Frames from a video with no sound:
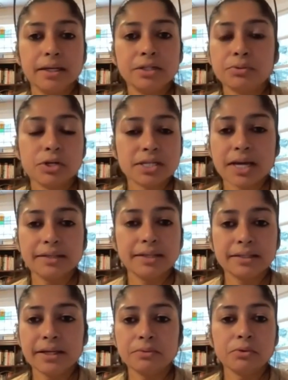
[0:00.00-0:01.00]
It was, I
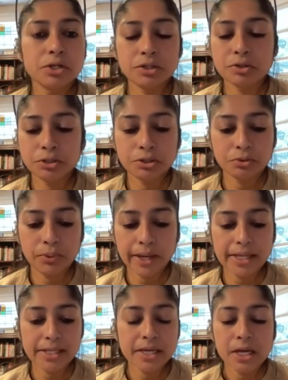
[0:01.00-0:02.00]
think there were two
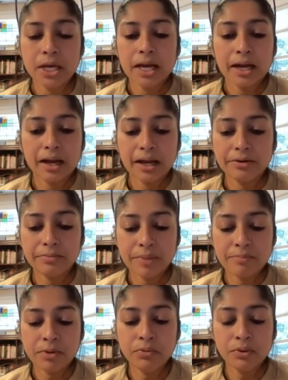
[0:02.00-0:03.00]
ways. I
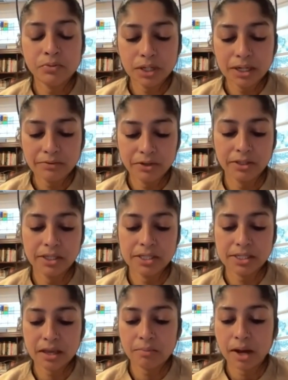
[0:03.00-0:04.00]
remember we would live in the
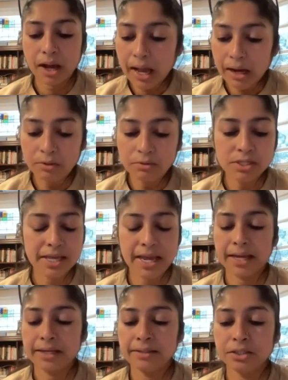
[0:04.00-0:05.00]
same house
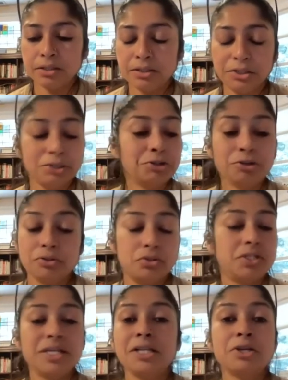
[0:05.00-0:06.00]
and, you know,
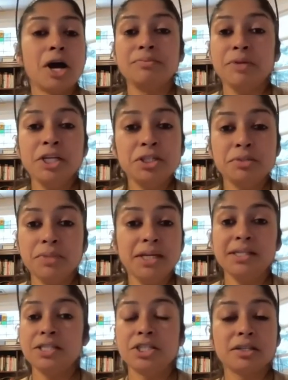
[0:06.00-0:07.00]
still not meet
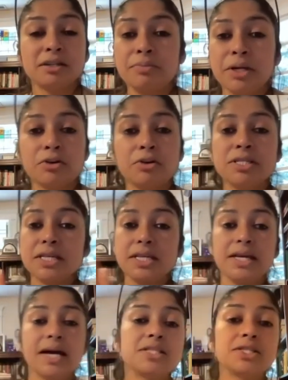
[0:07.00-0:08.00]
each other because
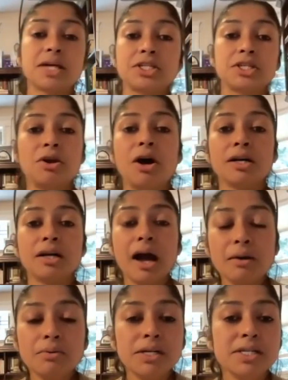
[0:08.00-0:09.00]
he had such long
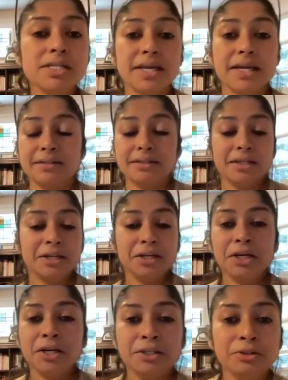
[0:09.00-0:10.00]
hours and,
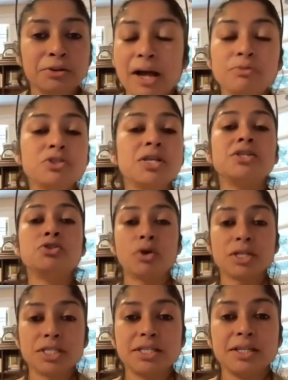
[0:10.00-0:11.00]
you know, I was
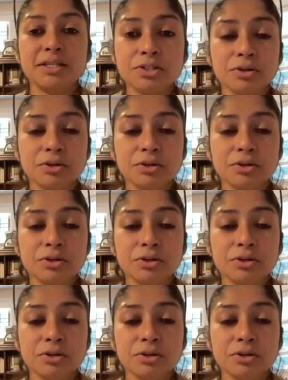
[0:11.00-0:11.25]
exhausted.